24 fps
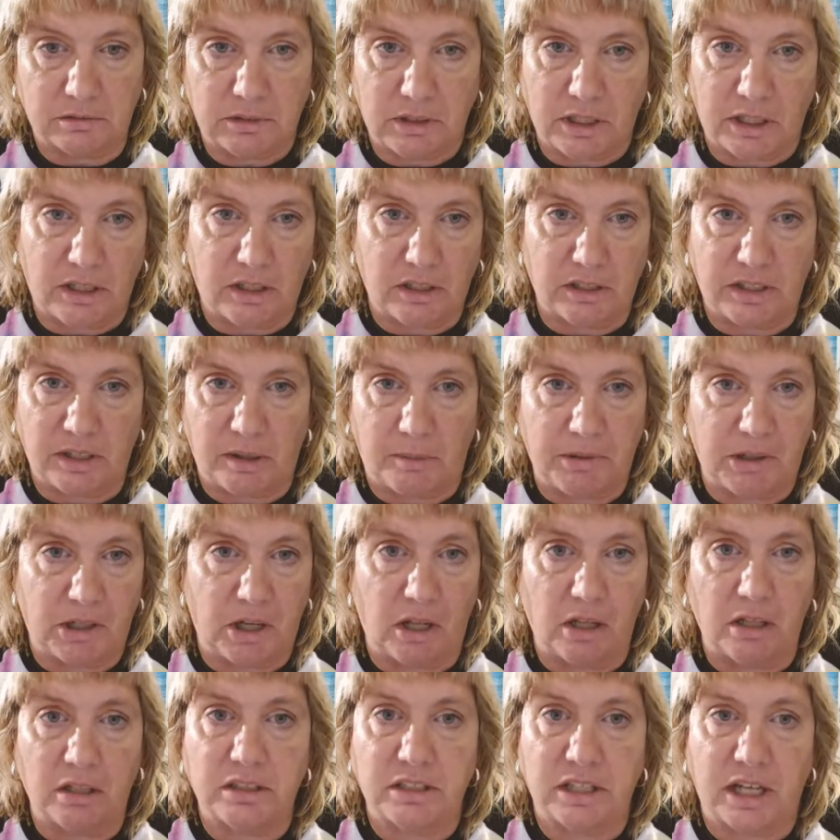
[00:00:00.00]
You can tell me
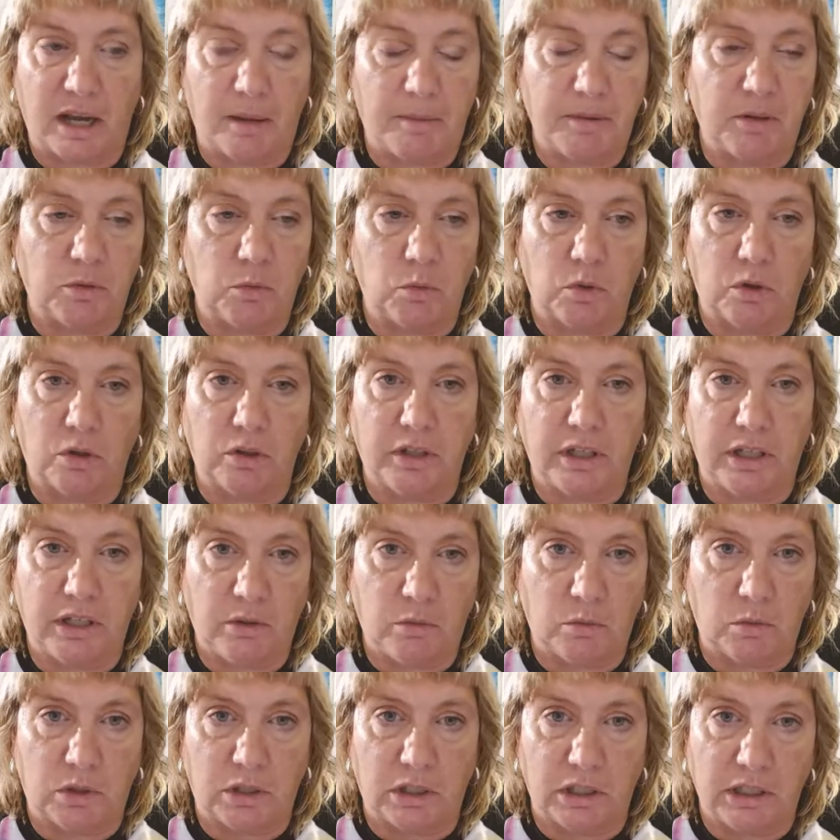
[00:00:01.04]
all the time in the world that
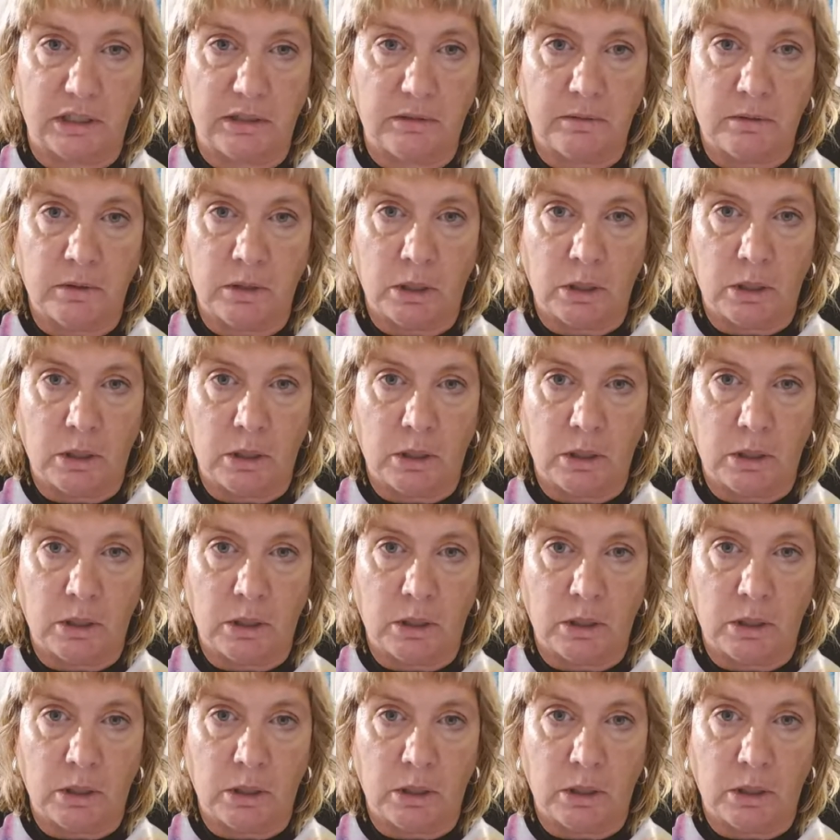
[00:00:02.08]
you want